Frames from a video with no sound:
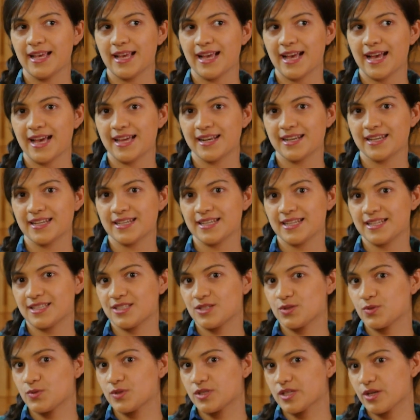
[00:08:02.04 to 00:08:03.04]
and
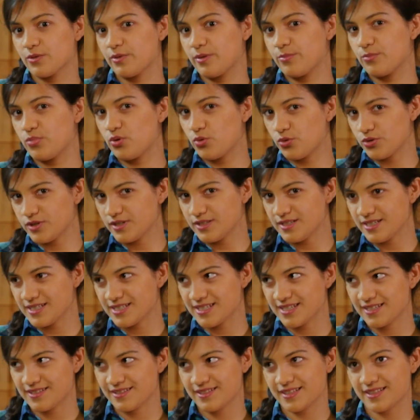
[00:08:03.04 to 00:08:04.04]
it's also
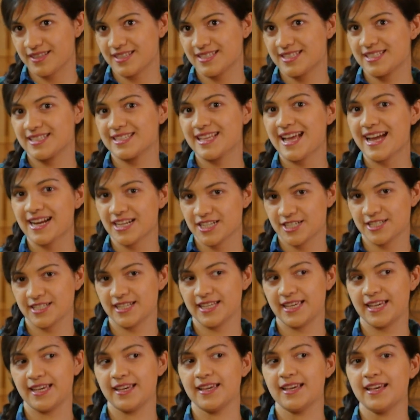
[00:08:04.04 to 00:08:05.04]
important that this is
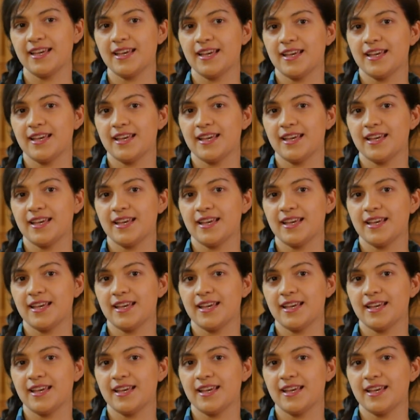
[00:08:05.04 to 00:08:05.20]
actually